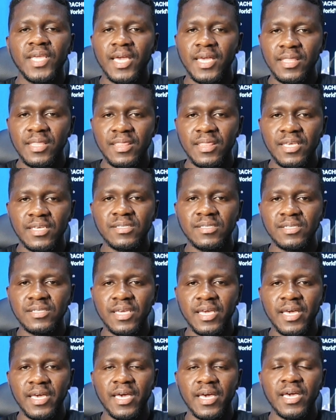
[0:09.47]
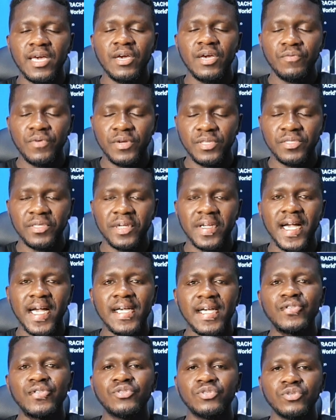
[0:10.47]
in this year with
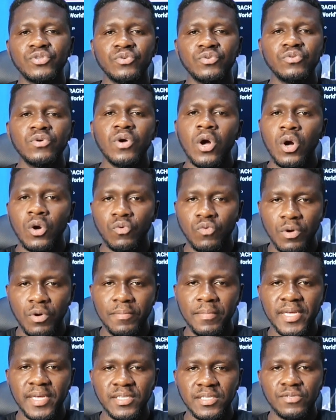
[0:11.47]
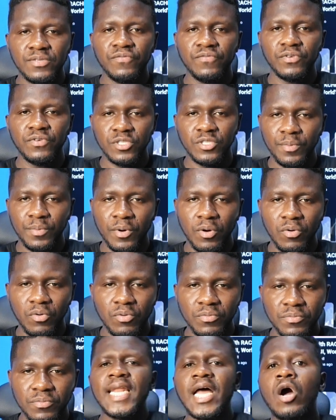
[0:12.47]
regards to women's football.
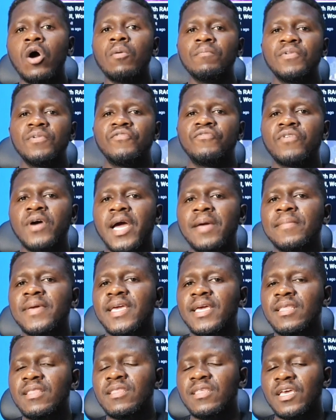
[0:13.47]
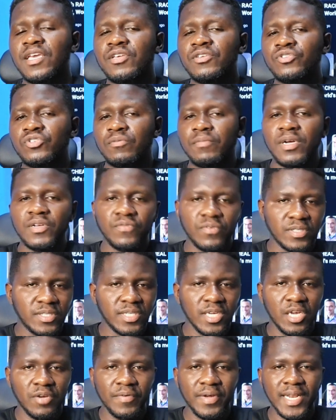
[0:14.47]
Now, before I begin, thank you so much for
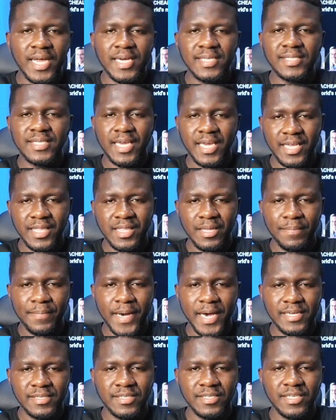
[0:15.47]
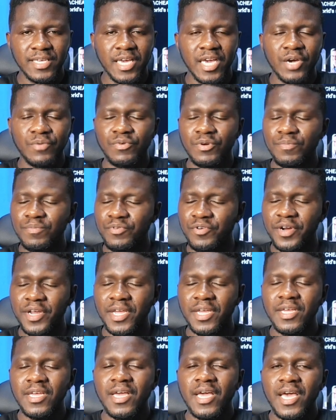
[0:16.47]
sticking with us in the past year. We
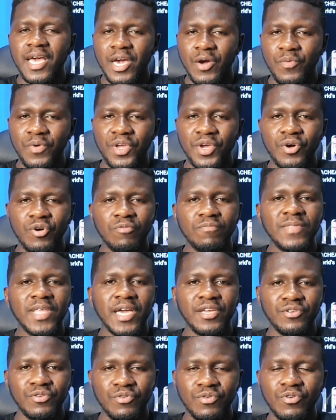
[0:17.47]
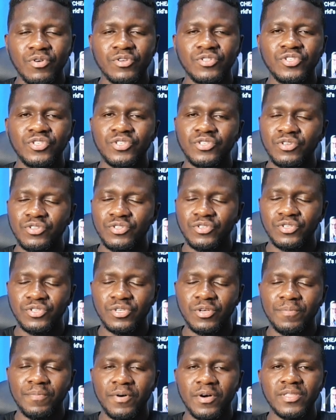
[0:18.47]
pray and we hope that you'll continue to
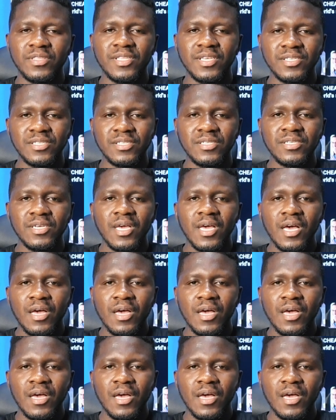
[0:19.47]
support this